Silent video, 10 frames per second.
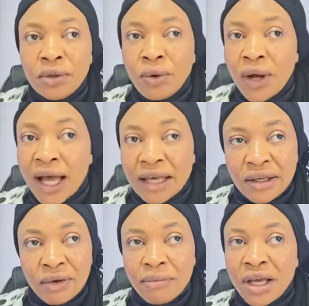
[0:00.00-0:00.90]
No
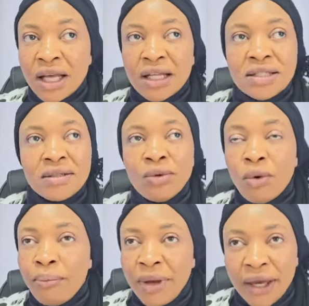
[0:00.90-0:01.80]
arguments,
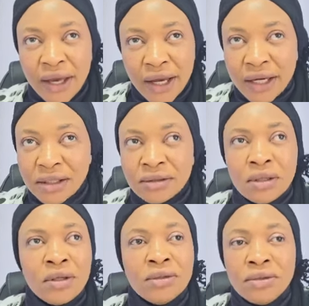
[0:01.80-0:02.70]
no pain,
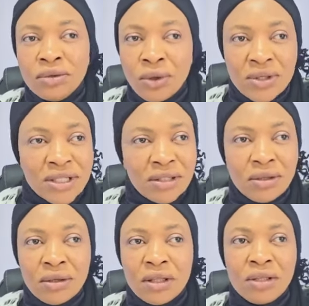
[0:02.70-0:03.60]

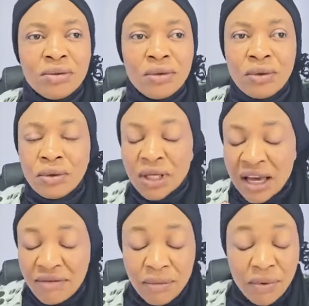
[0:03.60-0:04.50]
nothing, nothing. You know,
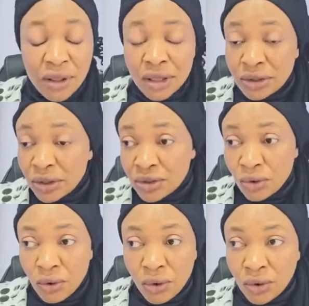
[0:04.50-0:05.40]
everybody just
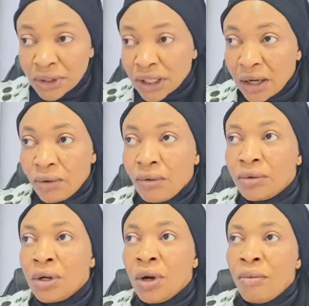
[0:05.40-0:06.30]
go on their
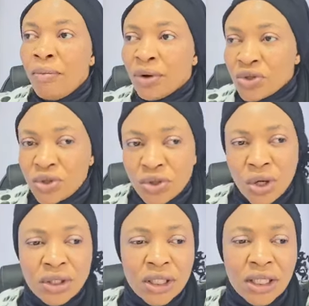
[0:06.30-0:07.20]
own. But
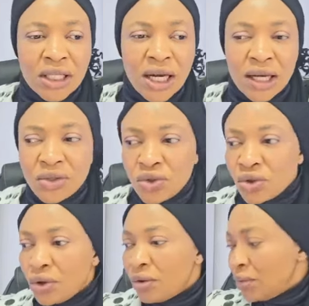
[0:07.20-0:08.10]
suddenly there are
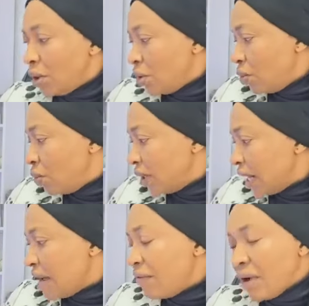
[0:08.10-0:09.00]
some who
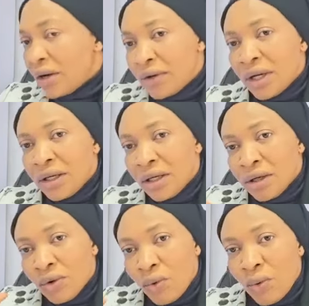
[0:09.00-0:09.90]
never really
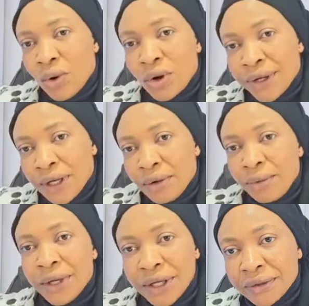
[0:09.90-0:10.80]
walk
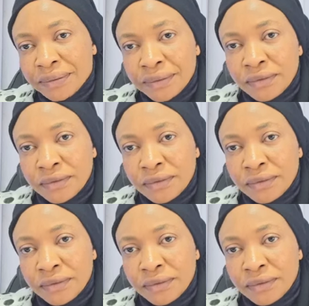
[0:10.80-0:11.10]
away.